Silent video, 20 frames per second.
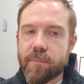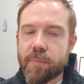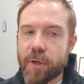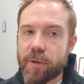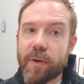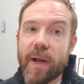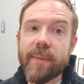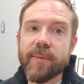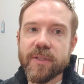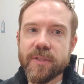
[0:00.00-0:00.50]

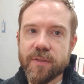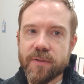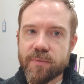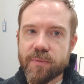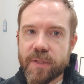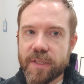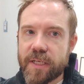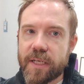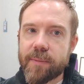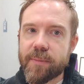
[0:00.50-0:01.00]
parameters
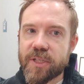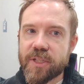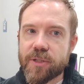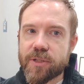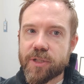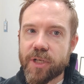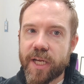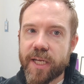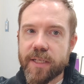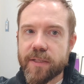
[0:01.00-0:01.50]
within
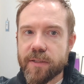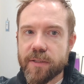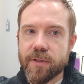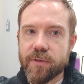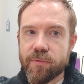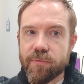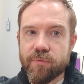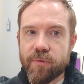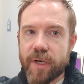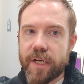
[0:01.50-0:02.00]
ImageJ to
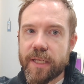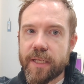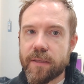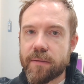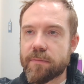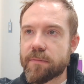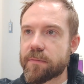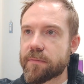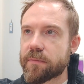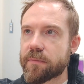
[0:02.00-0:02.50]
do
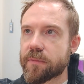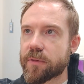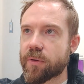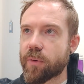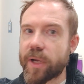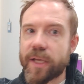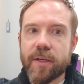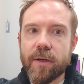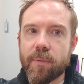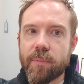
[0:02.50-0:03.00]
really
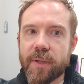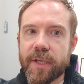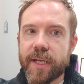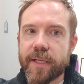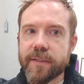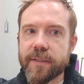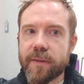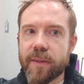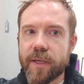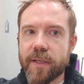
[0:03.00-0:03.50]
quite
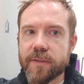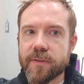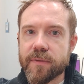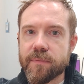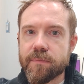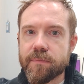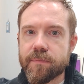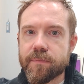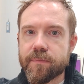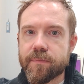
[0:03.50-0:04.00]
complicated things.